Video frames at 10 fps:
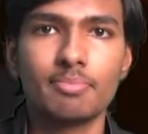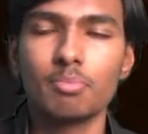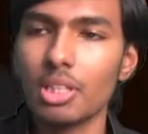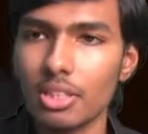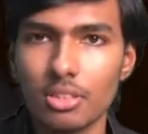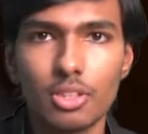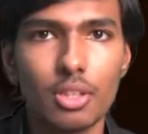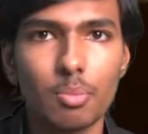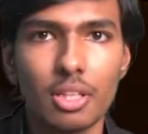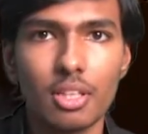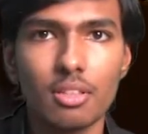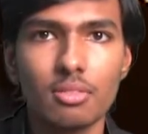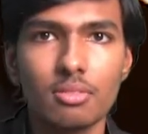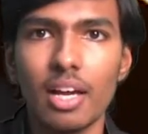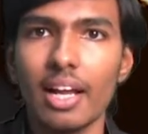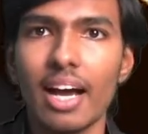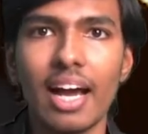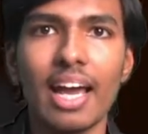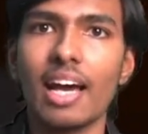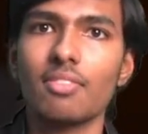Because it's your opinion, and I
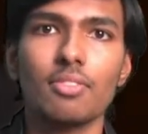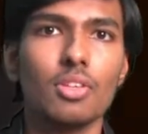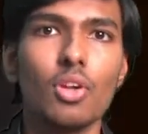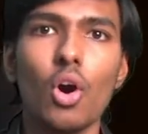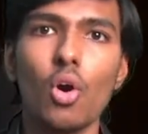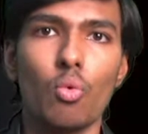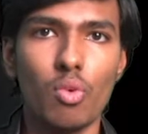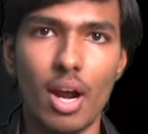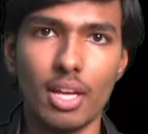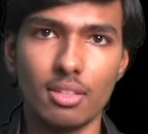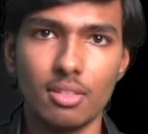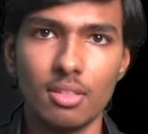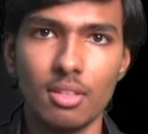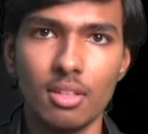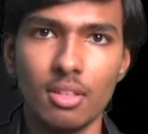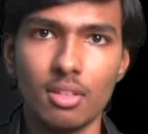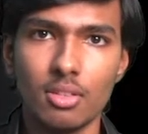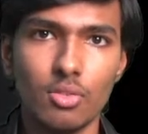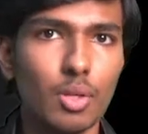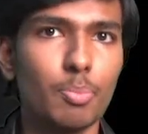have no right
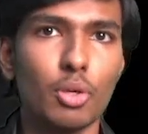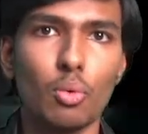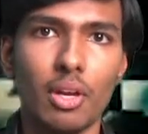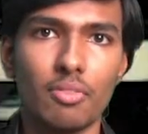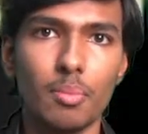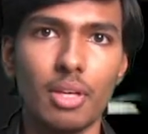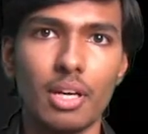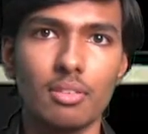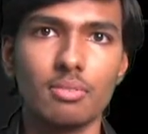to rip you away from that.